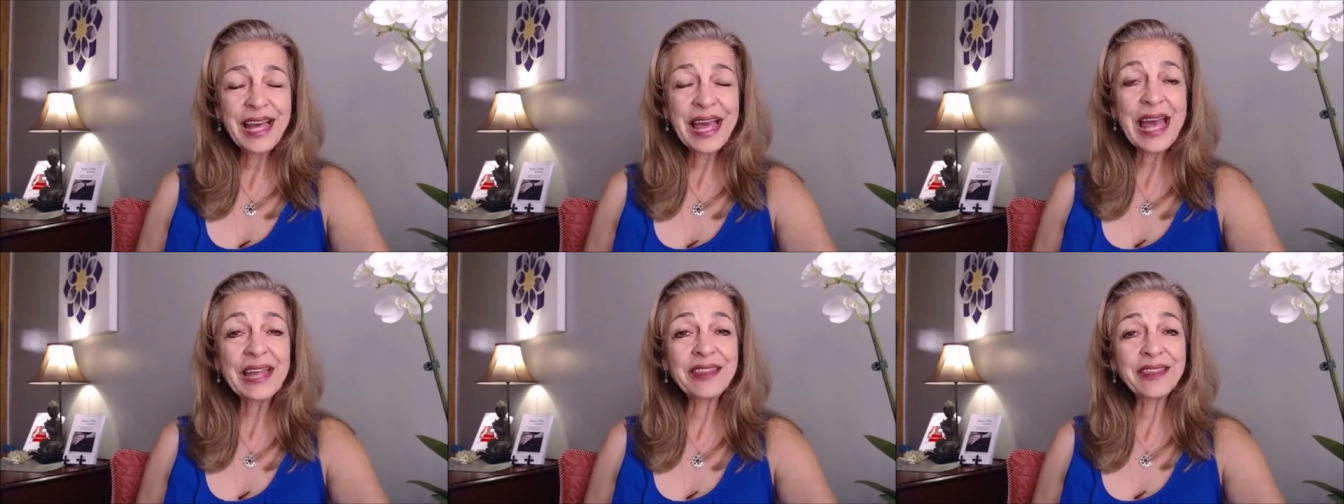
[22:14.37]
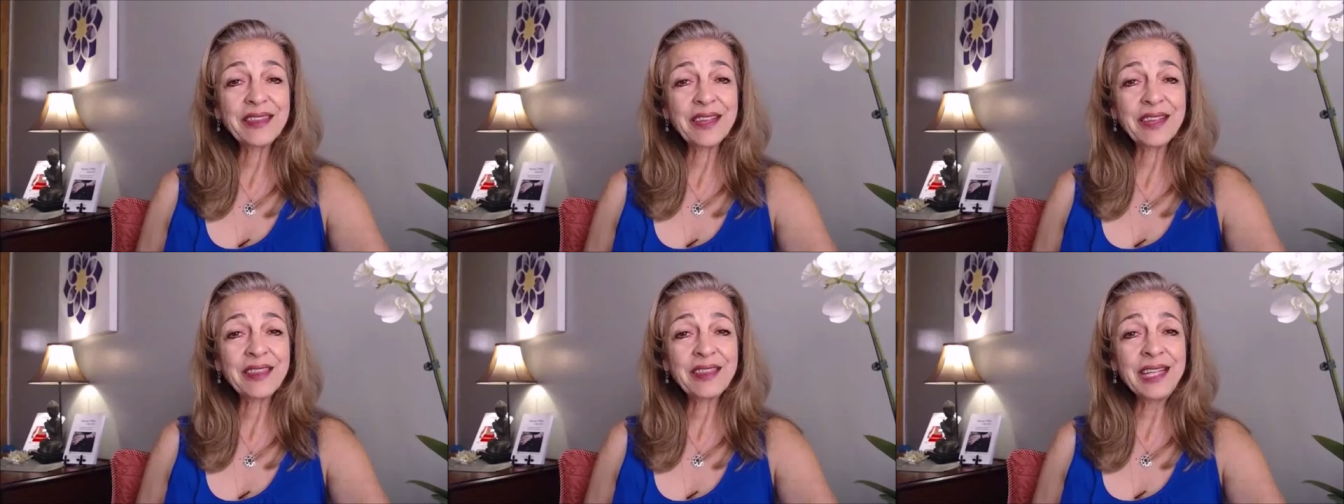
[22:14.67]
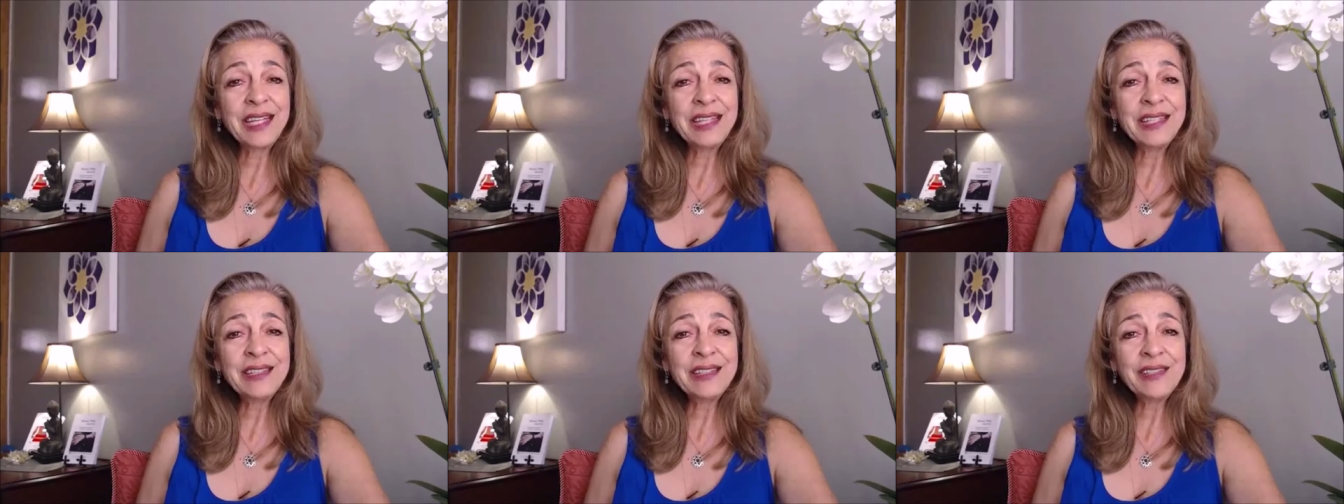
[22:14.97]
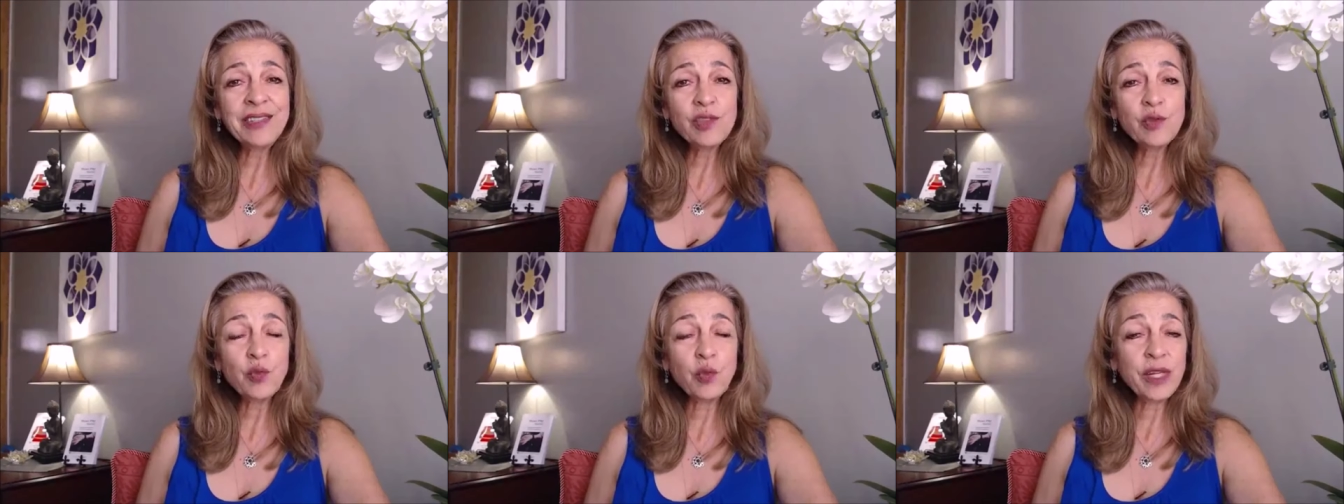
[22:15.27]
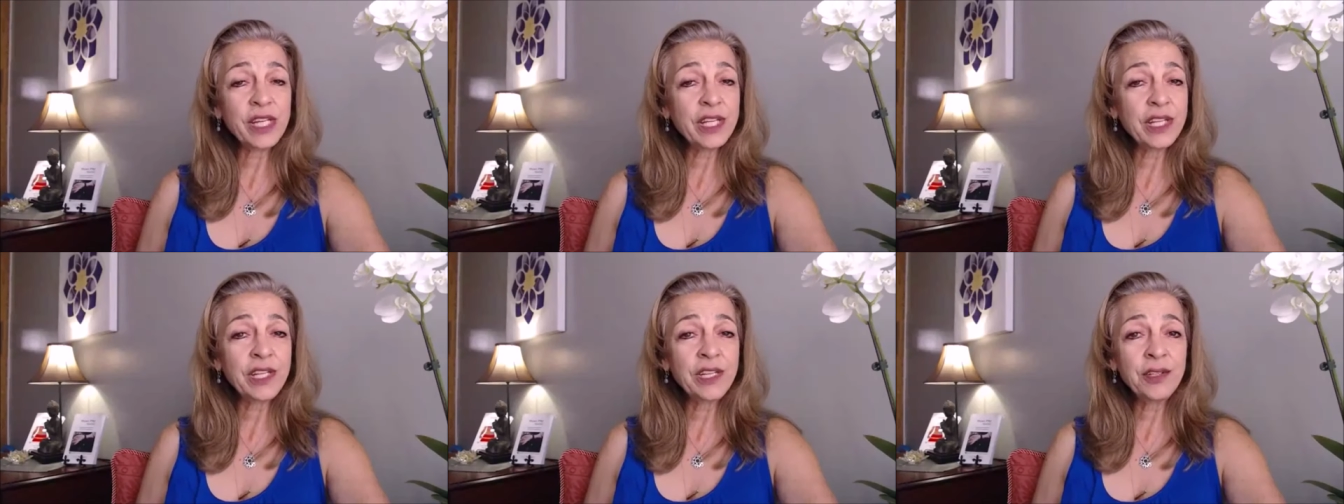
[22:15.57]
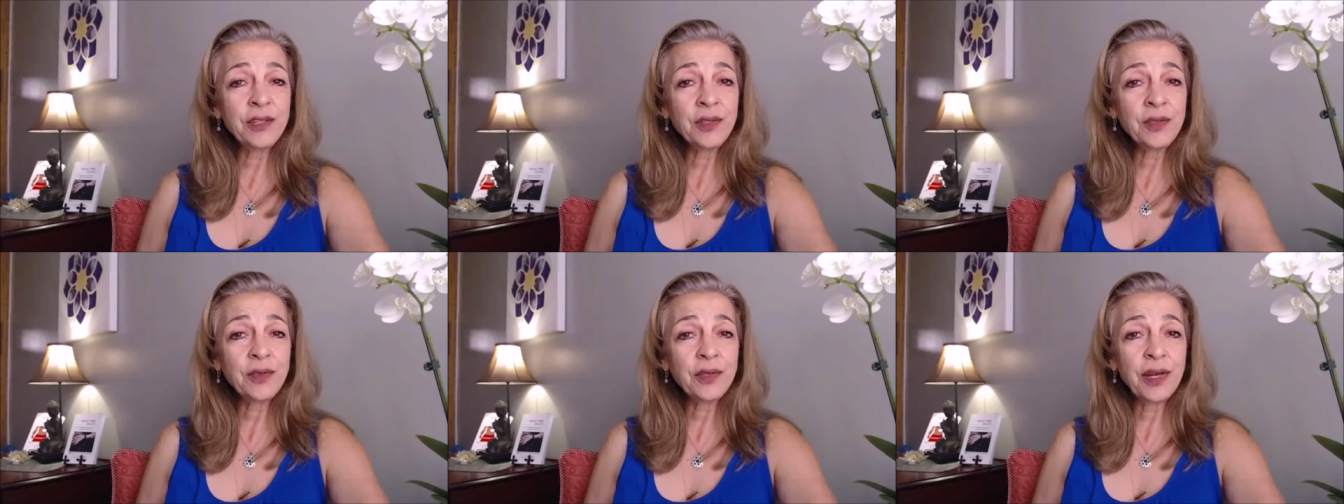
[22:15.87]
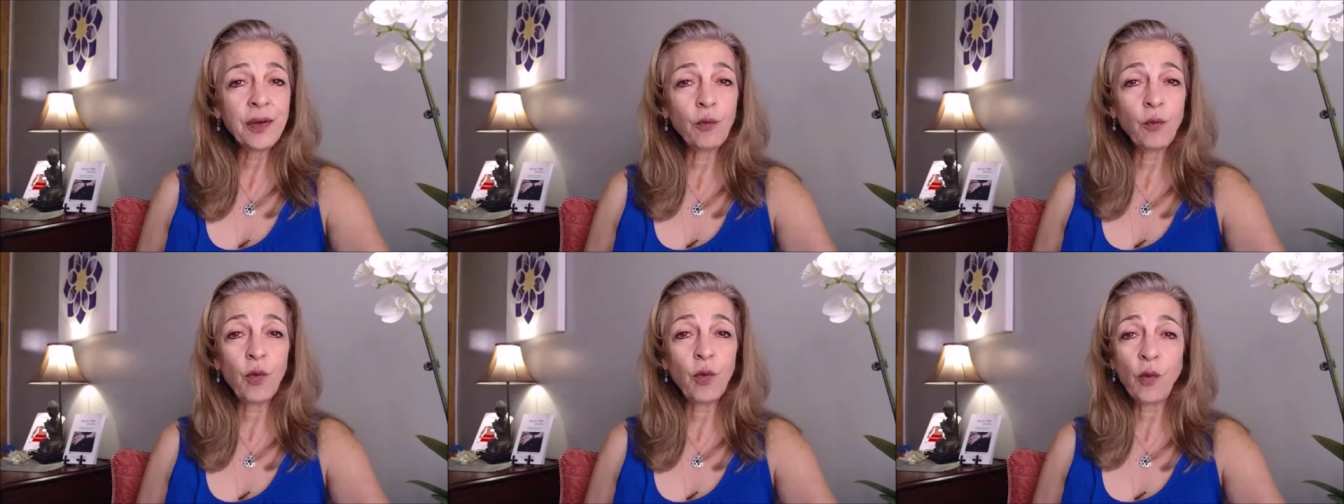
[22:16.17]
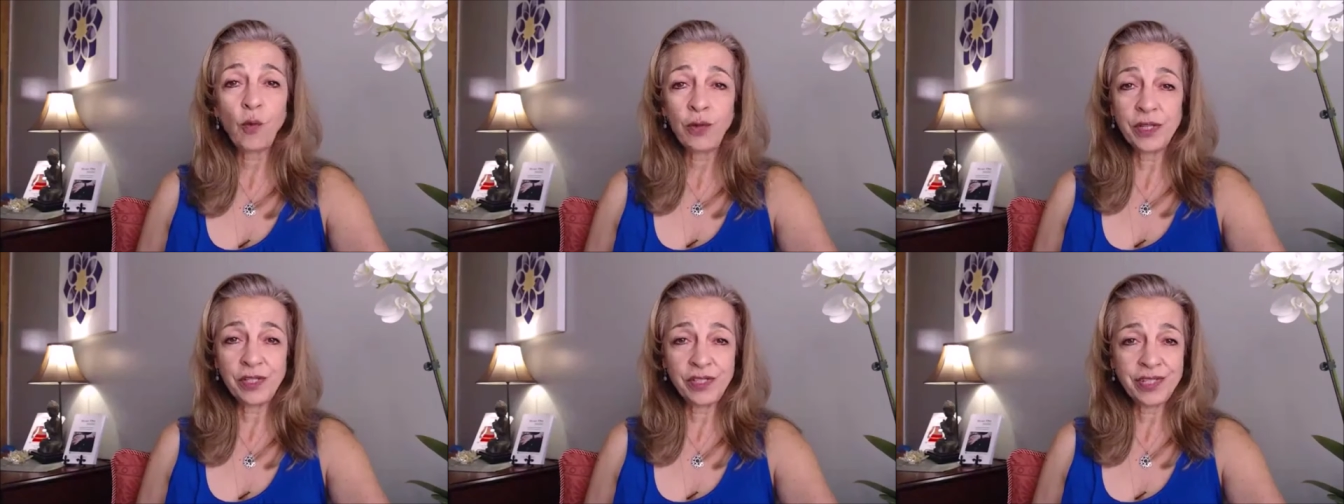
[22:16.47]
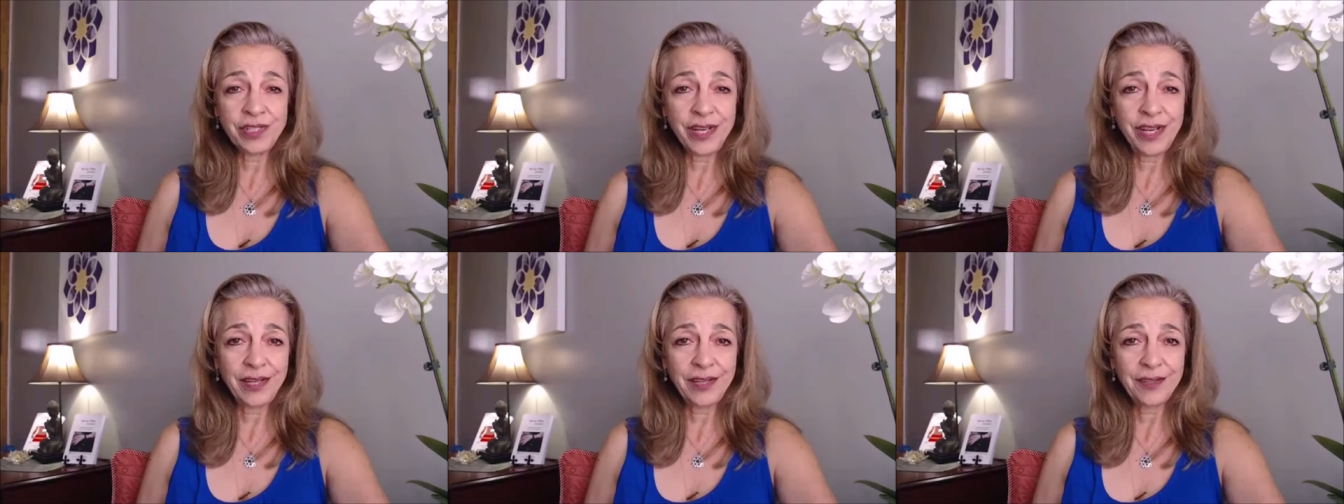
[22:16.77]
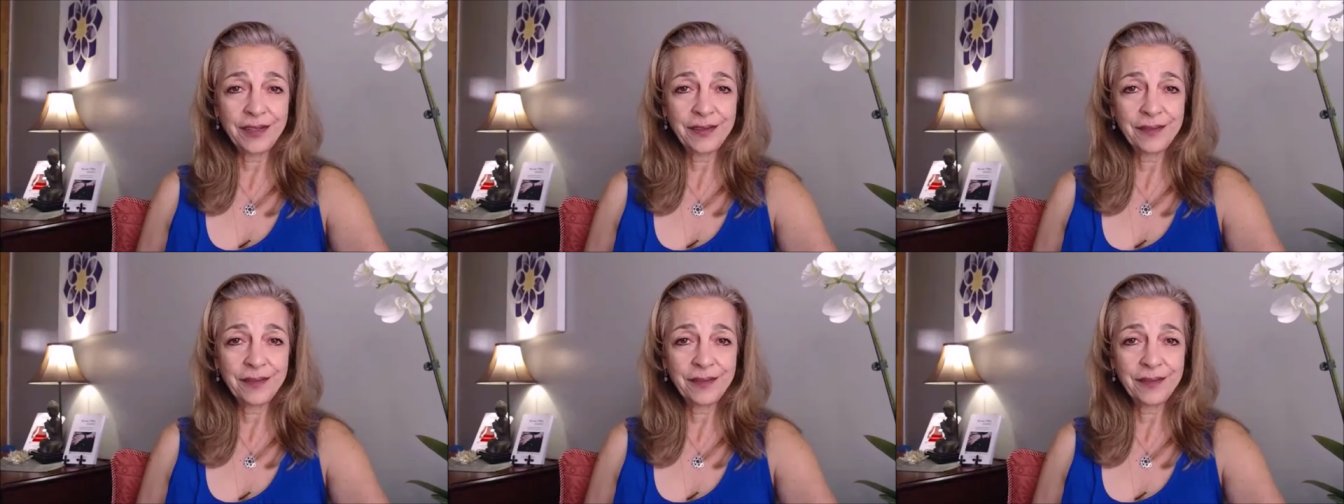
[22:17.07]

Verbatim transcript: and the things we hear and what we say.